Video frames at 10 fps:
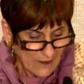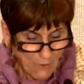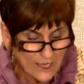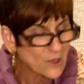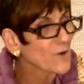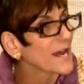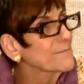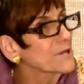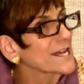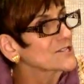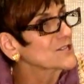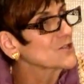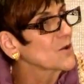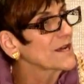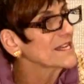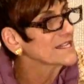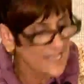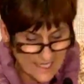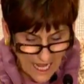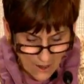And one great place to do it is
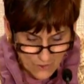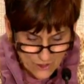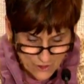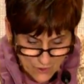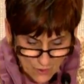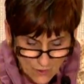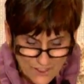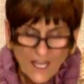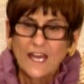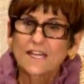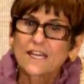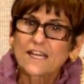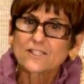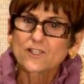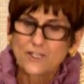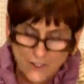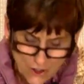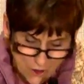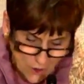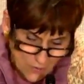in our schools. Kids
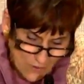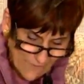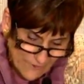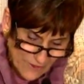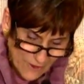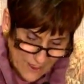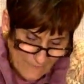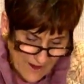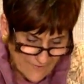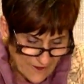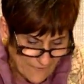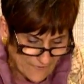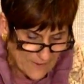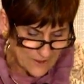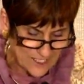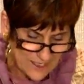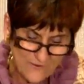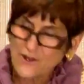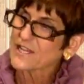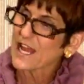consume roughly 35 to 50%
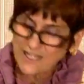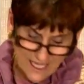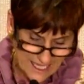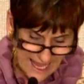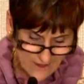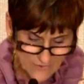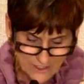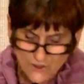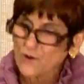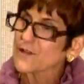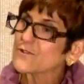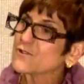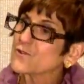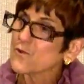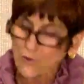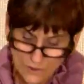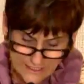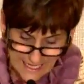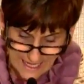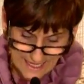of their daily calories during the school
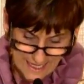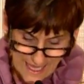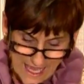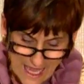day.